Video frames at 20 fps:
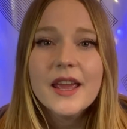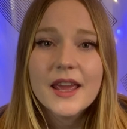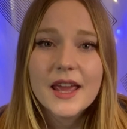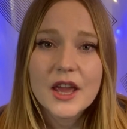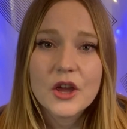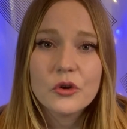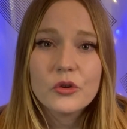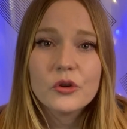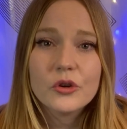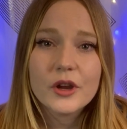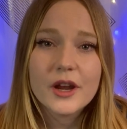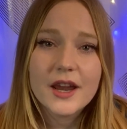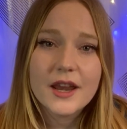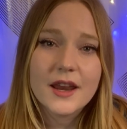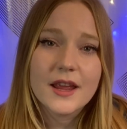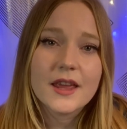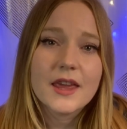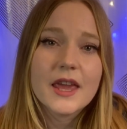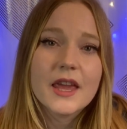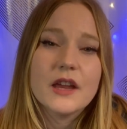and
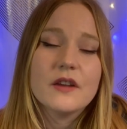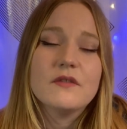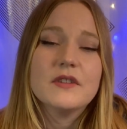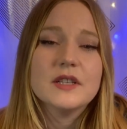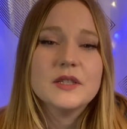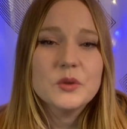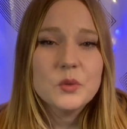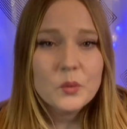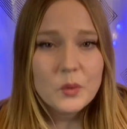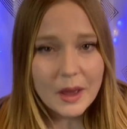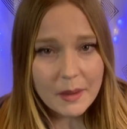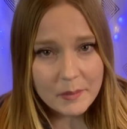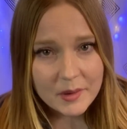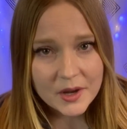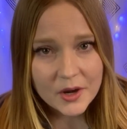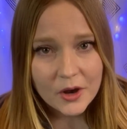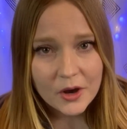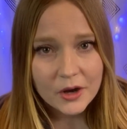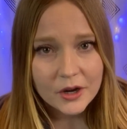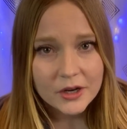creating Canvas
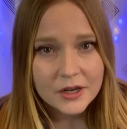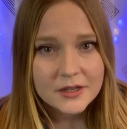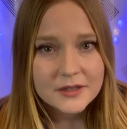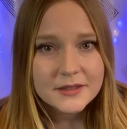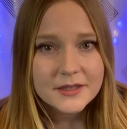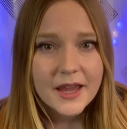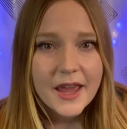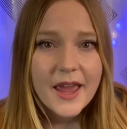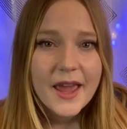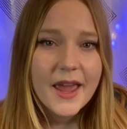webinars,